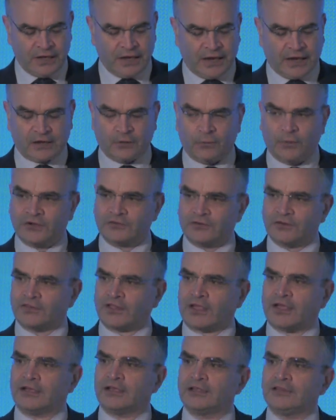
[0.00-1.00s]
And I want to
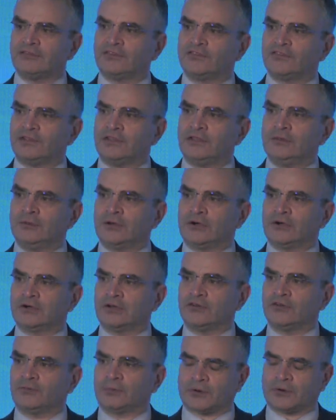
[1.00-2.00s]
thank the team here at
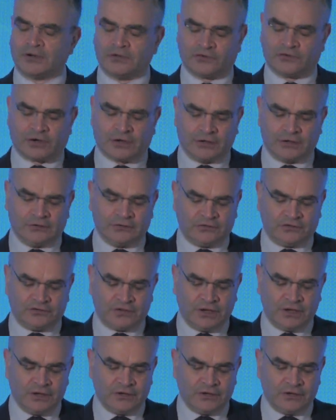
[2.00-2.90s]
Enterprise Ireland,